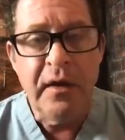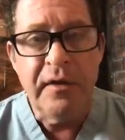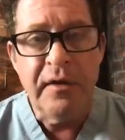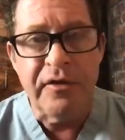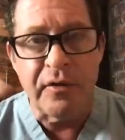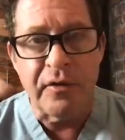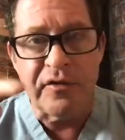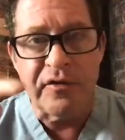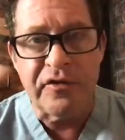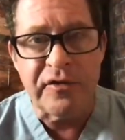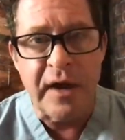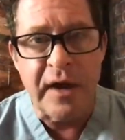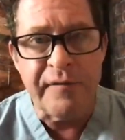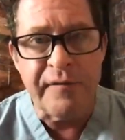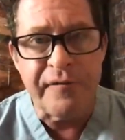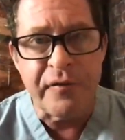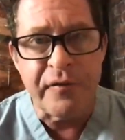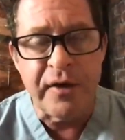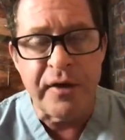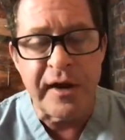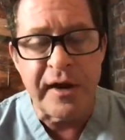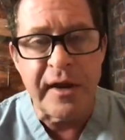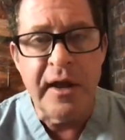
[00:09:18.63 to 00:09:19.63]
They're
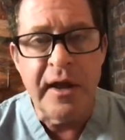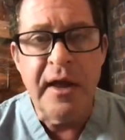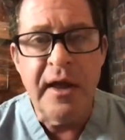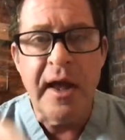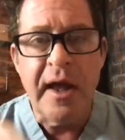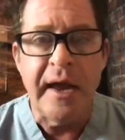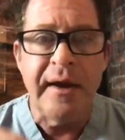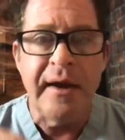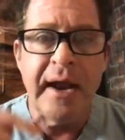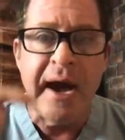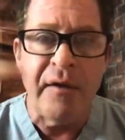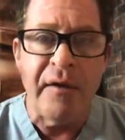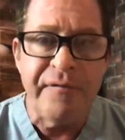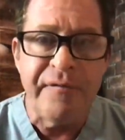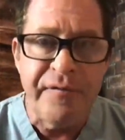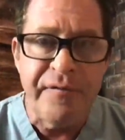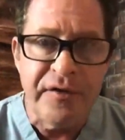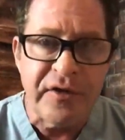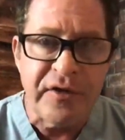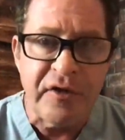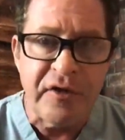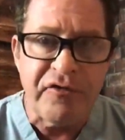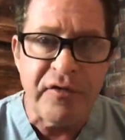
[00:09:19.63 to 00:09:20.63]
suffering. And now
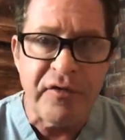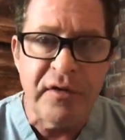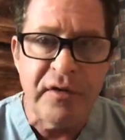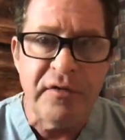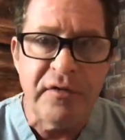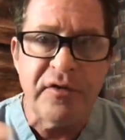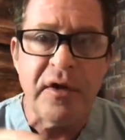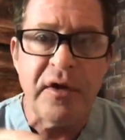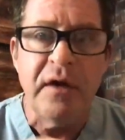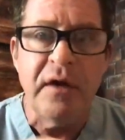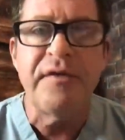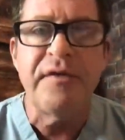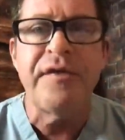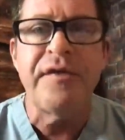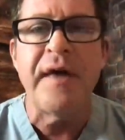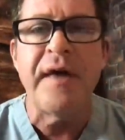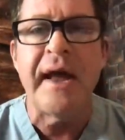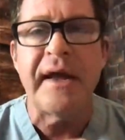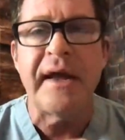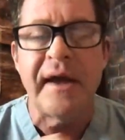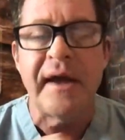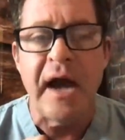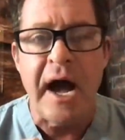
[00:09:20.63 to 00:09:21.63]
physicians,
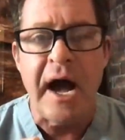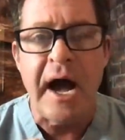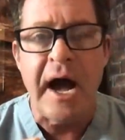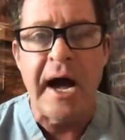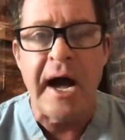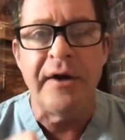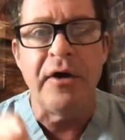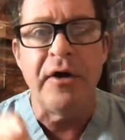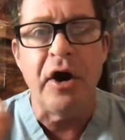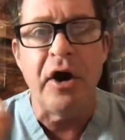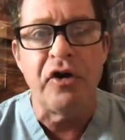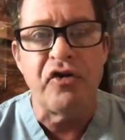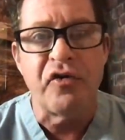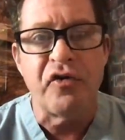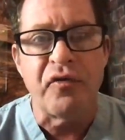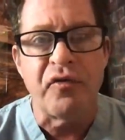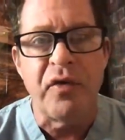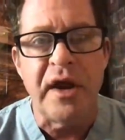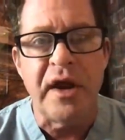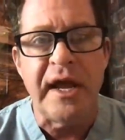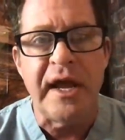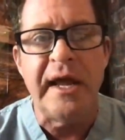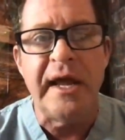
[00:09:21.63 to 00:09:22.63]
thank God,
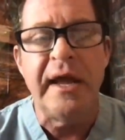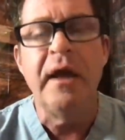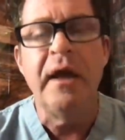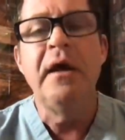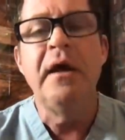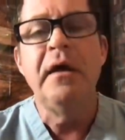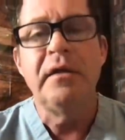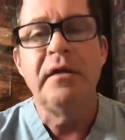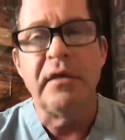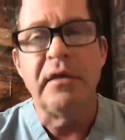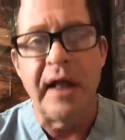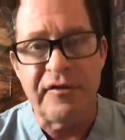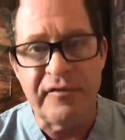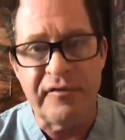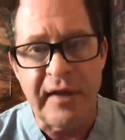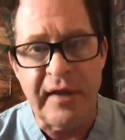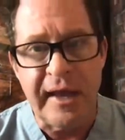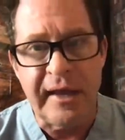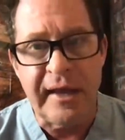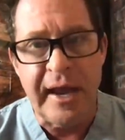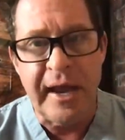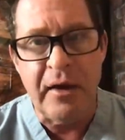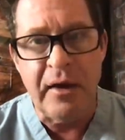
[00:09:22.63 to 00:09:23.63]
agree, let's
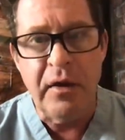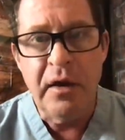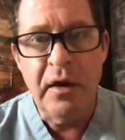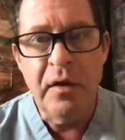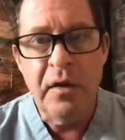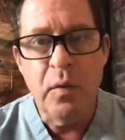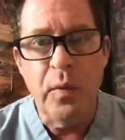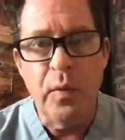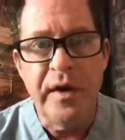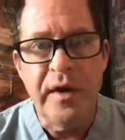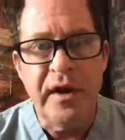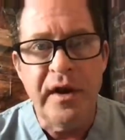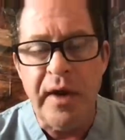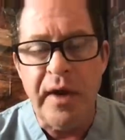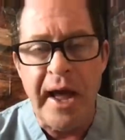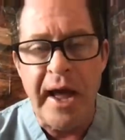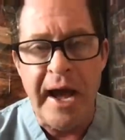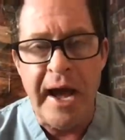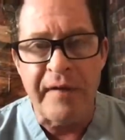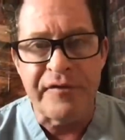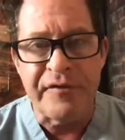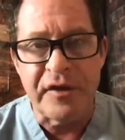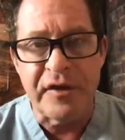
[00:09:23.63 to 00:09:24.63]
take care. We don't
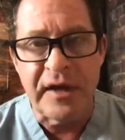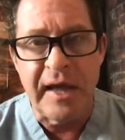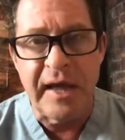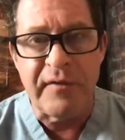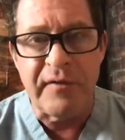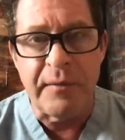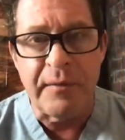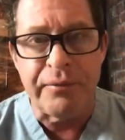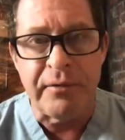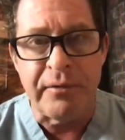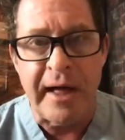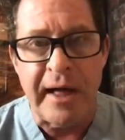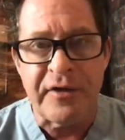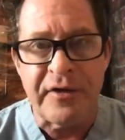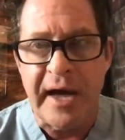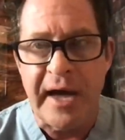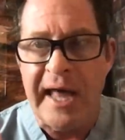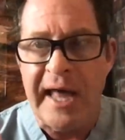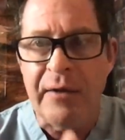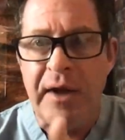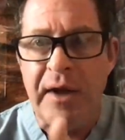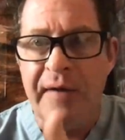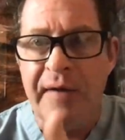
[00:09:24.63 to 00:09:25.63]
have to give a blessing.
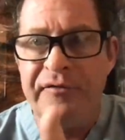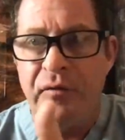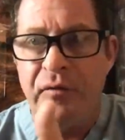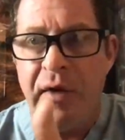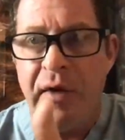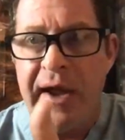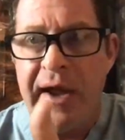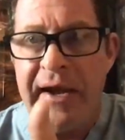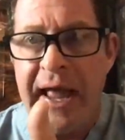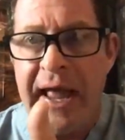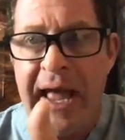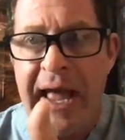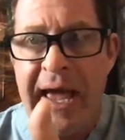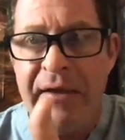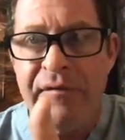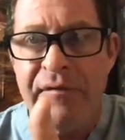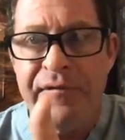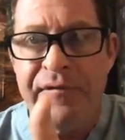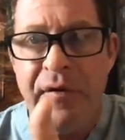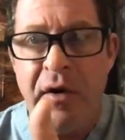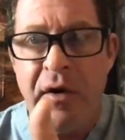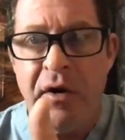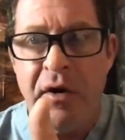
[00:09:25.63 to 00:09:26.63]
I don't have to write
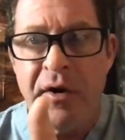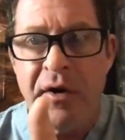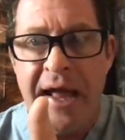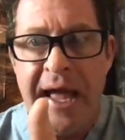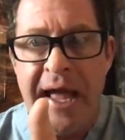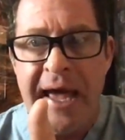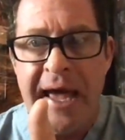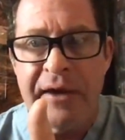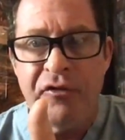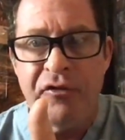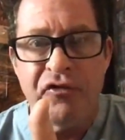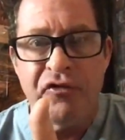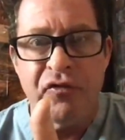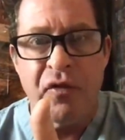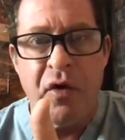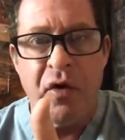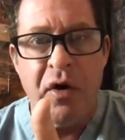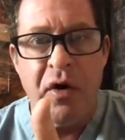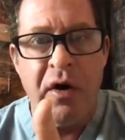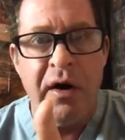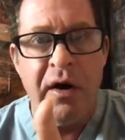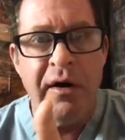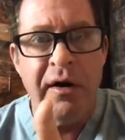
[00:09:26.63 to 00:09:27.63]
Anavar and
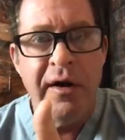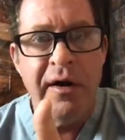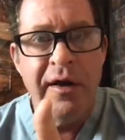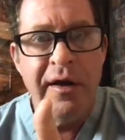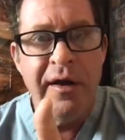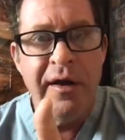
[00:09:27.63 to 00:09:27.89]
Anadrol